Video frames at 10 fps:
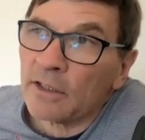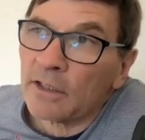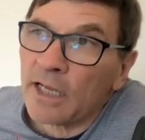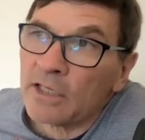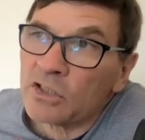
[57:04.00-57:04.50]

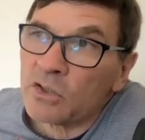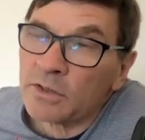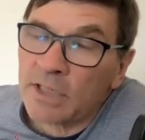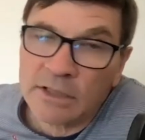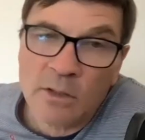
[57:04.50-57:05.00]
again, too
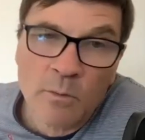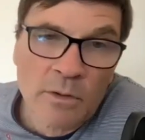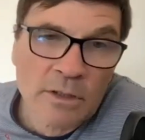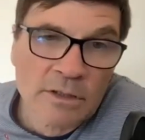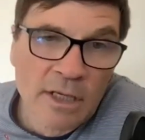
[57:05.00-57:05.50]
attached to the
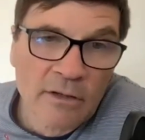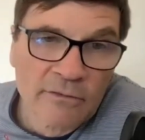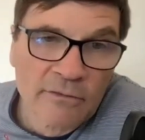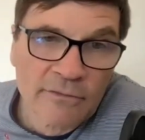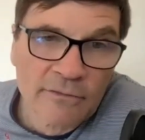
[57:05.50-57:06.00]
wounded
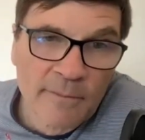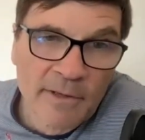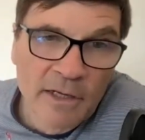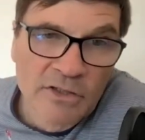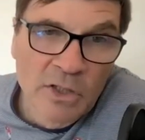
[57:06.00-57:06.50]
self. They're a
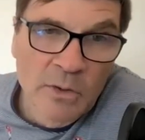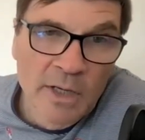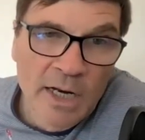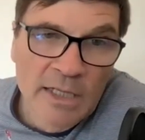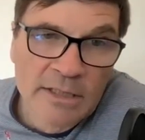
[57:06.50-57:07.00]
bit like mm-hmm.
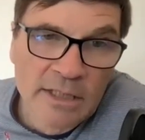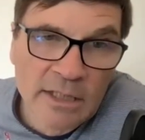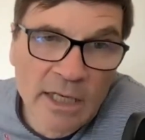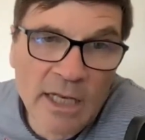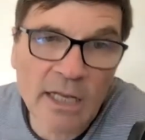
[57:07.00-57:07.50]

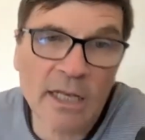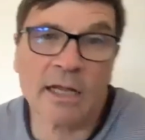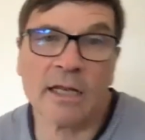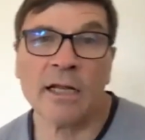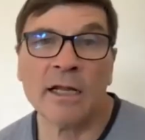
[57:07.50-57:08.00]
psychoanalysis, that they,
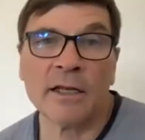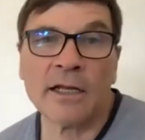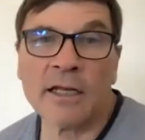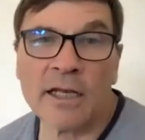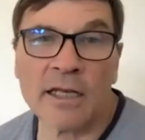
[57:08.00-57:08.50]
they,
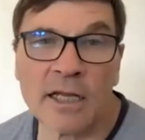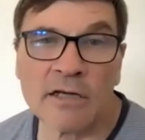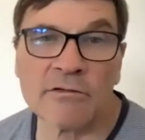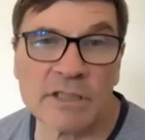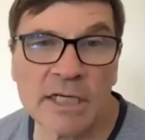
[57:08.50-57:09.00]
they, they, they
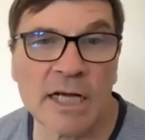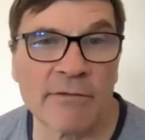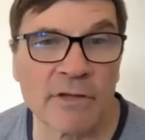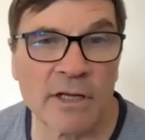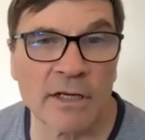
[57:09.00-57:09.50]
critique
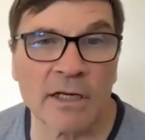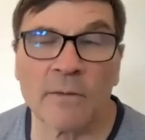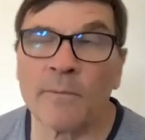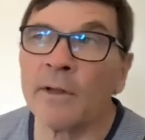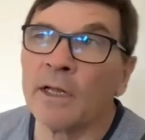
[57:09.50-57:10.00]
everything, you
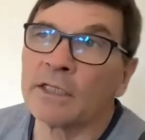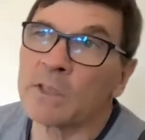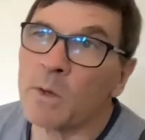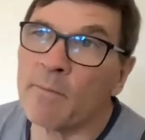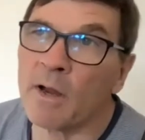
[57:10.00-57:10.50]
know.
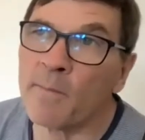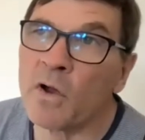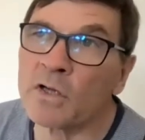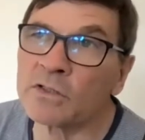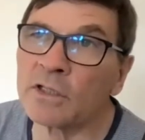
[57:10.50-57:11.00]
So in my
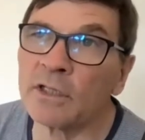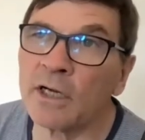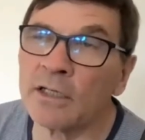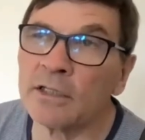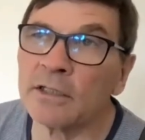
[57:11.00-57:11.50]
books, I,
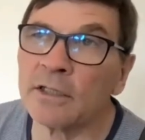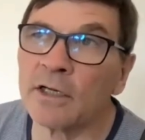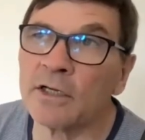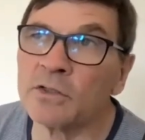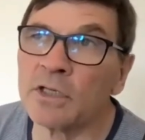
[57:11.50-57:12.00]
I,
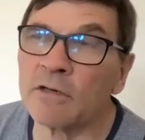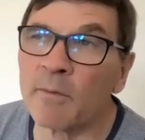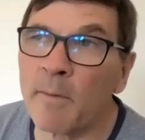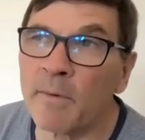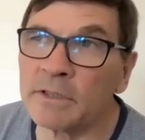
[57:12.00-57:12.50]
I usually
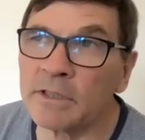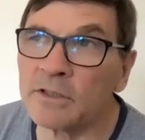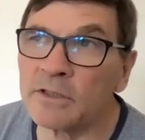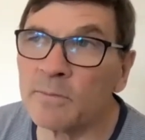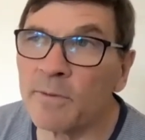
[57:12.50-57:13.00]
divide my books into
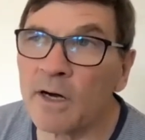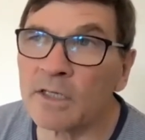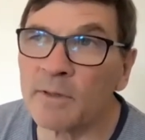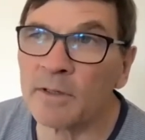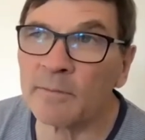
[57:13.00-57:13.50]
two
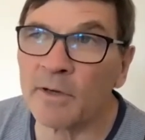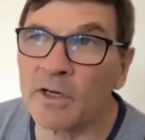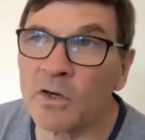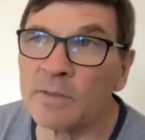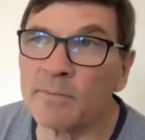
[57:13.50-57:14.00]
parts. My, my
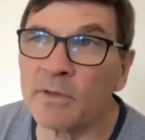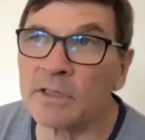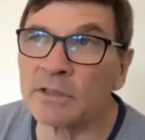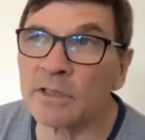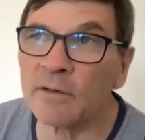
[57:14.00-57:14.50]
coaching book
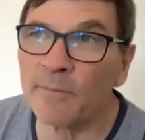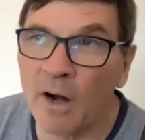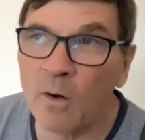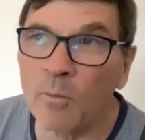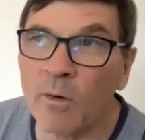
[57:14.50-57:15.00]
is kind of
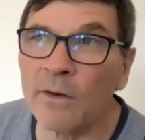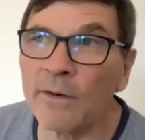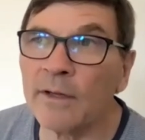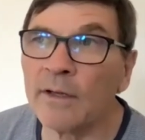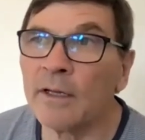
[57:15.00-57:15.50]
part
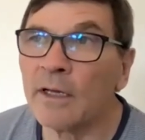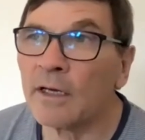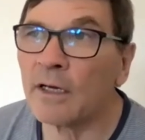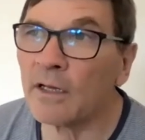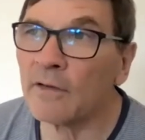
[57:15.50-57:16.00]
one,
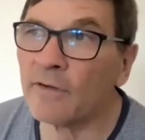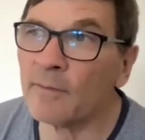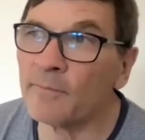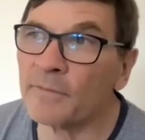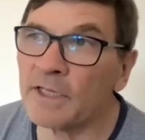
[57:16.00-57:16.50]
kind of
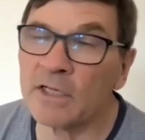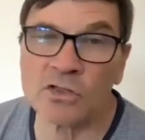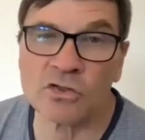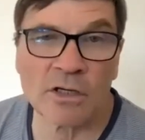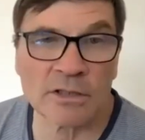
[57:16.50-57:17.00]
um,
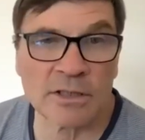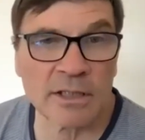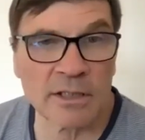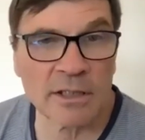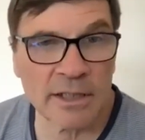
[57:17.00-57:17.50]

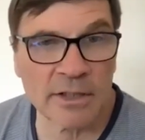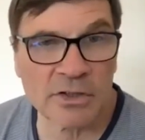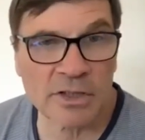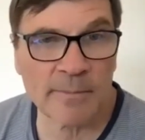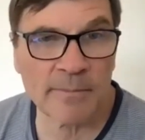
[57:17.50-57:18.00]
deconstructing
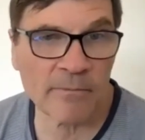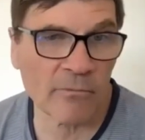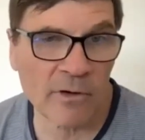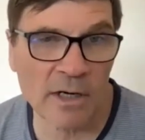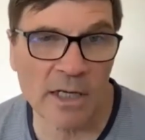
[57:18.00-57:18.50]
leadership,
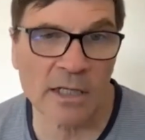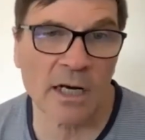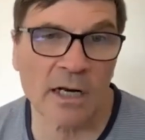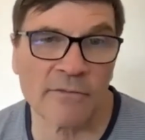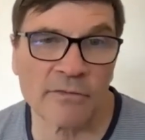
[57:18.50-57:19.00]
really
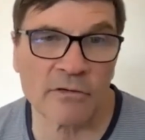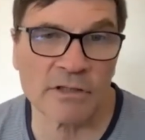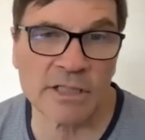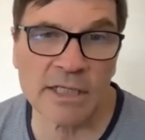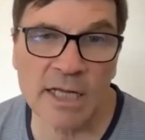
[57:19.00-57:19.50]
kind of
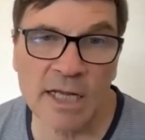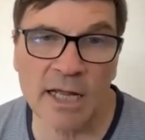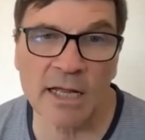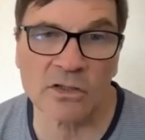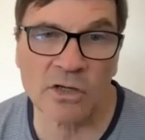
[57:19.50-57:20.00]
critiquing
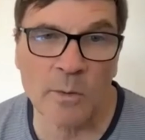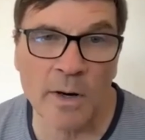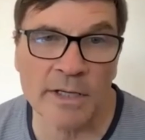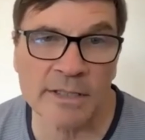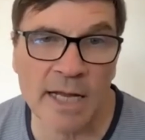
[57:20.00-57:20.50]
it, trying to
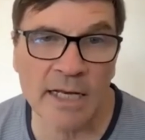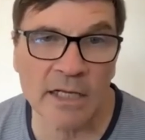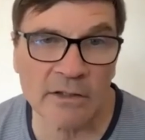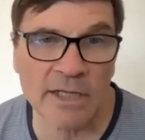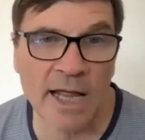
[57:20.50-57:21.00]
understand it
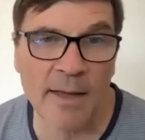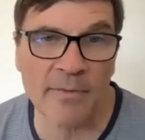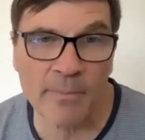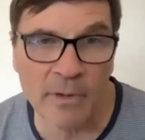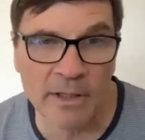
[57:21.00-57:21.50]
at
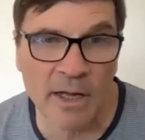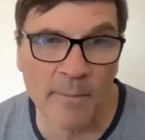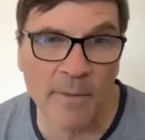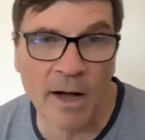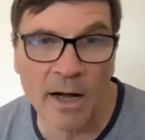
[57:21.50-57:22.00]
depth, putting it
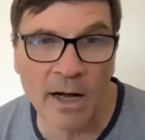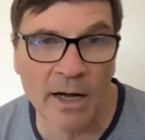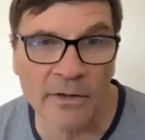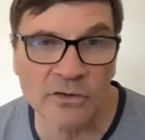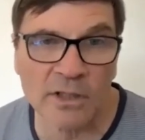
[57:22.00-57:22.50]

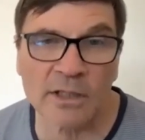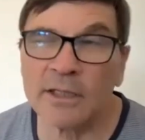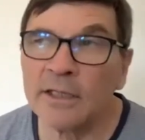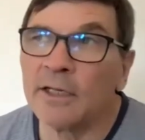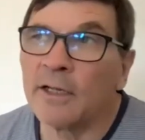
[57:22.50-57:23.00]
apart, and trying
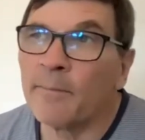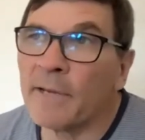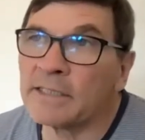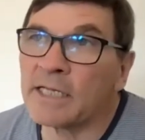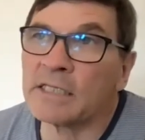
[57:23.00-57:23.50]
to
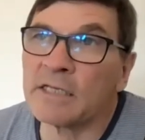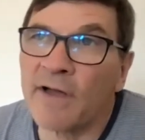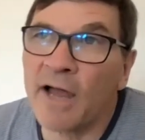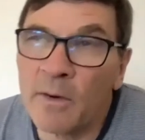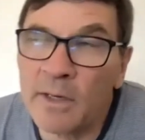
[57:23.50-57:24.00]
make sense of
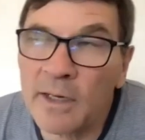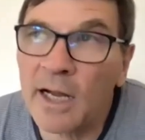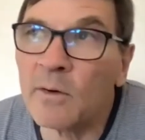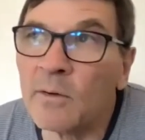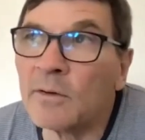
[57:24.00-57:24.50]
how it
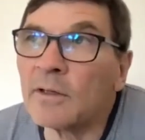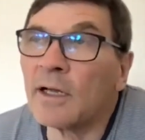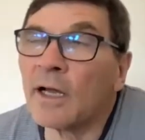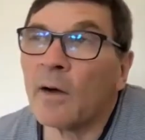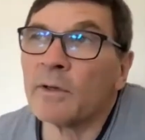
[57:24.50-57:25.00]
how
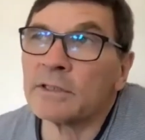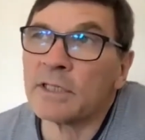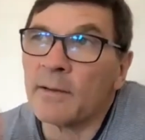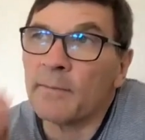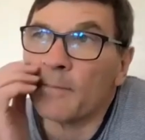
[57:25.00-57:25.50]
how it
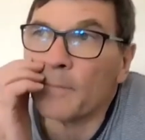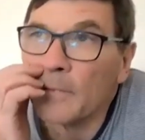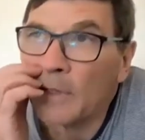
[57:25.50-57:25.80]
um,